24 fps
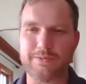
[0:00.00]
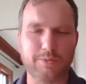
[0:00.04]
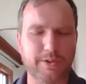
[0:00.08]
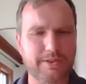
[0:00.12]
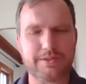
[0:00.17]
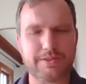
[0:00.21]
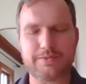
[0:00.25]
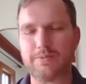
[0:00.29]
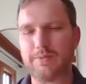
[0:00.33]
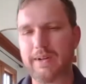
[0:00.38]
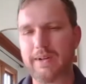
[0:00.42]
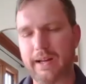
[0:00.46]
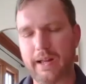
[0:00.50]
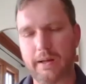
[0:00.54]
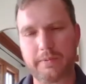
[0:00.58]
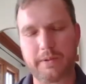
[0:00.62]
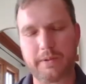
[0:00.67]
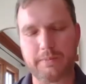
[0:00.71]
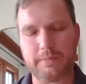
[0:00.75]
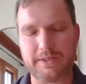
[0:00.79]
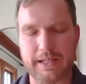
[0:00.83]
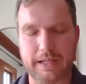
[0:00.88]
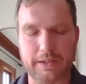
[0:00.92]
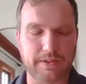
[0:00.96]
Which route
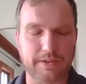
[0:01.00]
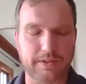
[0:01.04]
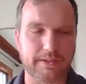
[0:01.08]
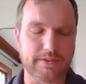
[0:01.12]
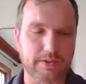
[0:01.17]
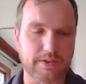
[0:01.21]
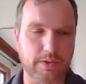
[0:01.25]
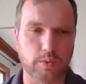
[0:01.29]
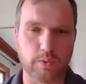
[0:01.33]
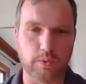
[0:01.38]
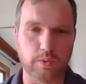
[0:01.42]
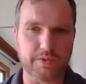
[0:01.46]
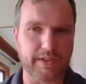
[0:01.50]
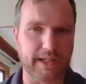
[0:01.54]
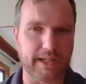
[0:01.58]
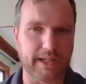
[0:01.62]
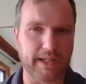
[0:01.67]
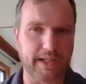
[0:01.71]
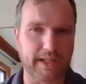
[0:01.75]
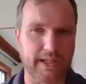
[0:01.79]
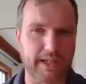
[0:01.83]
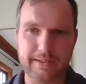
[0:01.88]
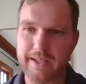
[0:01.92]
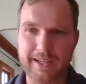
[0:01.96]
optimization is cool
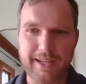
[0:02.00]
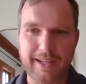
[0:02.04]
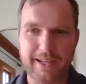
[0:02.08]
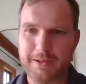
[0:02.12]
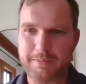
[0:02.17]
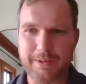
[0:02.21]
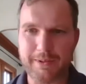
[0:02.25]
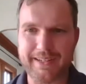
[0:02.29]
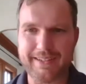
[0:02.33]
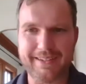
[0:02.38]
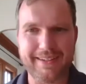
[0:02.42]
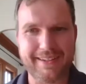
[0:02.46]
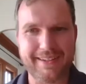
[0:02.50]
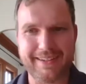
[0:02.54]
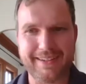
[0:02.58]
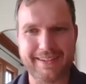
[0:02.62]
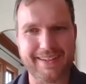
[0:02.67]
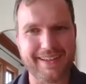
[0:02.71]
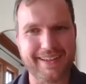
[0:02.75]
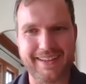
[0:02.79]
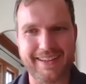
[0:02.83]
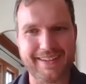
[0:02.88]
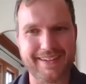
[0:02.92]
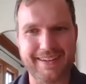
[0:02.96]
sounding, but
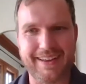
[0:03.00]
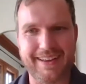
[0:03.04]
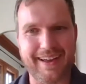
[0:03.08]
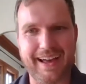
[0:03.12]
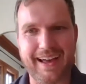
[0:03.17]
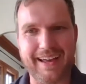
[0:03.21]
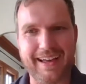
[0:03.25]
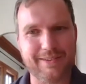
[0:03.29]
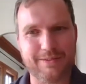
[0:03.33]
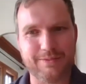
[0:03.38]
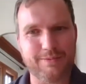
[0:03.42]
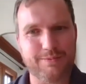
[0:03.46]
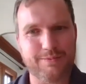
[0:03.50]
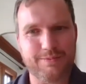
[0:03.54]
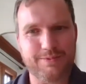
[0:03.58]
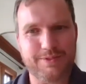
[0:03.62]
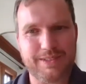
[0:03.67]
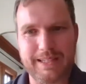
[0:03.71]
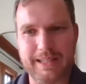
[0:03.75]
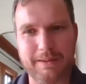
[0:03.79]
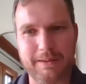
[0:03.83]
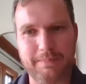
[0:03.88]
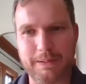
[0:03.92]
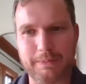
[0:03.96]
I don't
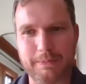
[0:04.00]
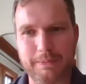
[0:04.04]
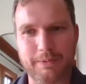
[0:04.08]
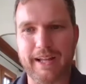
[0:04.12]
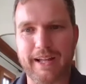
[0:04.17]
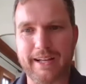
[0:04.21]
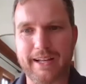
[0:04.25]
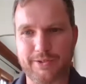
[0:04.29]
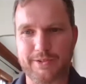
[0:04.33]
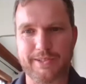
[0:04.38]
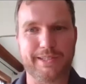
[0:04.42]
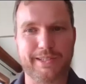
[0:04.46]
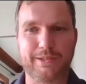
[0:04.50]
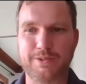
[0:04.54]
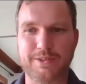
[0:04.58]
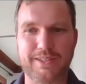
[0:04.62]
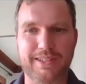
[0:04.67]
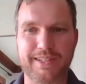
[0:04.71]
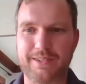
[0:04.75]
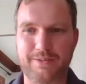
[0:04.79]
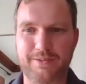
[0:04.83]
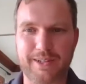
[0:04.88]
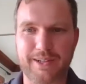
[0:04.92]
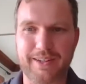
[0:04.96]
see that people actually use it
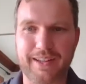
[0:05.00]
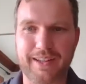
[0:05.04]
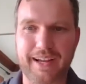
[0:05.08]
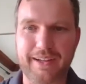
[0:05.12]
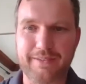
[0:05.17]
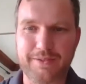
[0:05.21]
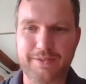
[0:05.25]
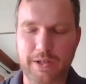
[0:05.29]
in real life.